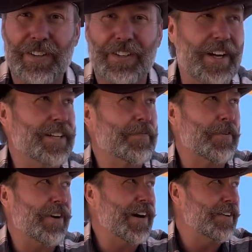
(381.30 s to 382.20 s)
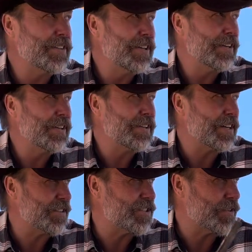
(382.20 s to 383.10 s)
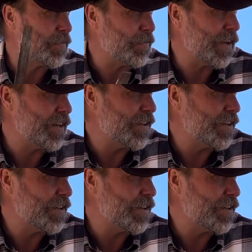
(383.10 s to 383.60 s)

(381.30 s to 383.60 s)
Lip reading: Line them around. Get yourself a fire